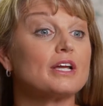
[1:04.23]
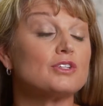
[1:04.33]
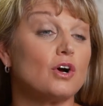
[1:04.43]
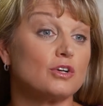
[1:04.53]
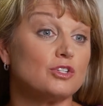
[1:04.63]
I
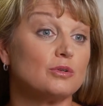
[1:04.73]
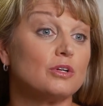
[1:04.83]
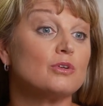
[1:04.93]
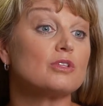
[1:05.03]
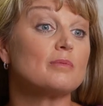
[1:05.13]
talk to?
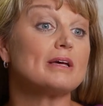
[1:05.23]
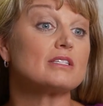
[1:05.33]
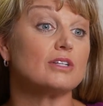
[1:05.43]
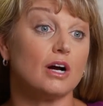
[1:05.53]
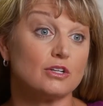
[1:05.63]
Who's the
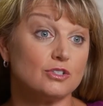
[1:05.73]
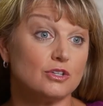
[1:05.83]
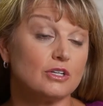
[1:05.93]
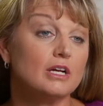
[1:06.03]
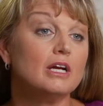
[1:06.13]
best
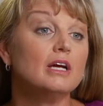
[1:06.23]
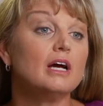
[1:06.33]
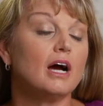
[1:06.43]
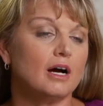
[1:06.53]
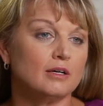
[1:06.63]
doctor?
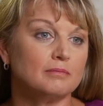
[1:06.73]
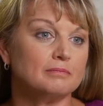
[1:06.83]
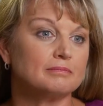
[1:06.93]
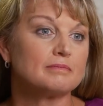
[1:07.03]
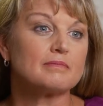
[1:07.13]

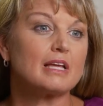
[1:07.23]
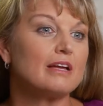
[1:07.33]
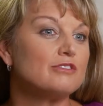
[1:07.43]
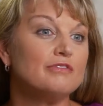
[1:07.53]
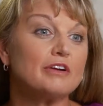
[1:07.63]

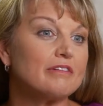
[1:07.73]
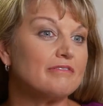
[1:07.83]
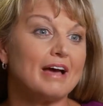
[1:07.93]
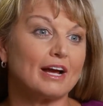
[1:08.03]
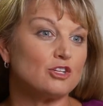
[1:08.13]
Very
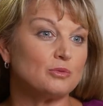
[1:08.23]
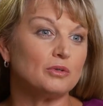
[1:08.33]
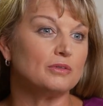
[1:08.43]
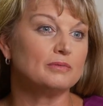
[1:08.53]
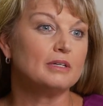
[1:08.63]

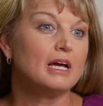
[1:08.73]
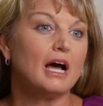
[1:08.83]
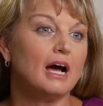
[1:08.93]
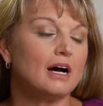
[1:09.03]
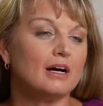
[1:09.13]
factual.
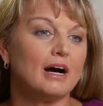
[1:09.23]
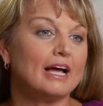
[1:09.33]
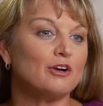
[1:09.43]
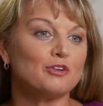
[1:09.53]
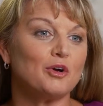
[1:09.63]
I
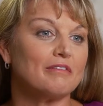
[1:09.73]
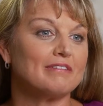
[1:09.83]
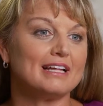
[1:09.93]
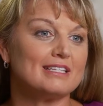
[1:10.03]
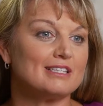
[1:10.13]
don't know if
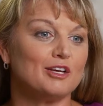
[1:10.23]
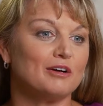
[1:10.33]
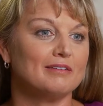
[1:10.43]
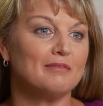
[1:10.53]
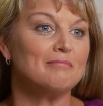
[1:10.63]
that's the
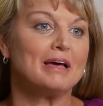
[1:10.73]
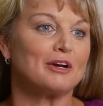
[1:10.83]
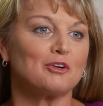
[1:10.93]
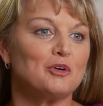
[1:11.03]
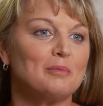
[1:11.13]

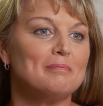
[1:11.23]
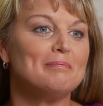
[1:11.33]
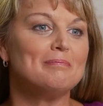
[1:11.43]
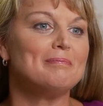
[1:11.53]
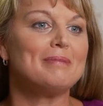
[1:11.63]
medical
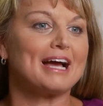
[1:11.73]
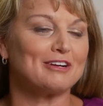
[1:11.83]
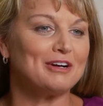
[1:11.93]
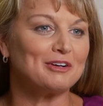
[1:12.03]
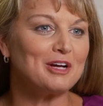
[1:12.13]

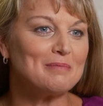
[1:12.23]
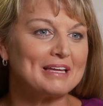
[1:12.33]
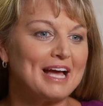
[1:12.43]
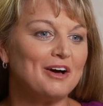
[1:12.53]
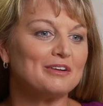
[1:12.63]
background
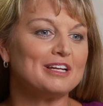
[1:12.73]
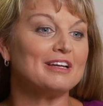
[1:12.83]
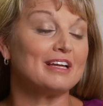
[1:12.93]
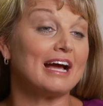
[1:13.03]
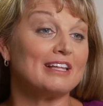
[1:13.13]
coming out.
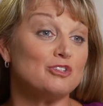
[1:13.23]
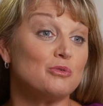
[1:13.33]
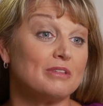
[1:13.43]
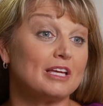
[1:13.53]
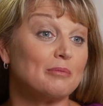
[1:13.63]
I do
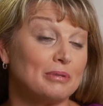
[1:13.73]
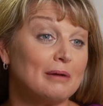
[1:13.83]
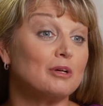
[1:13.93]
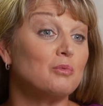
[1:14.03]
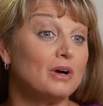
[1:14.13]
think it
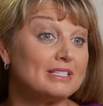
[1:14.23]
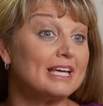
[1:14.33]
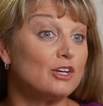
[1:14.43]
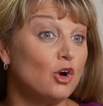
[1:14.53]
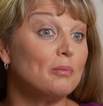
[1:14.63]
probably was a
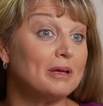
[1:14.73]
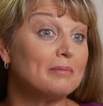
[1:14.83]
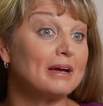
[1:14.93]
coping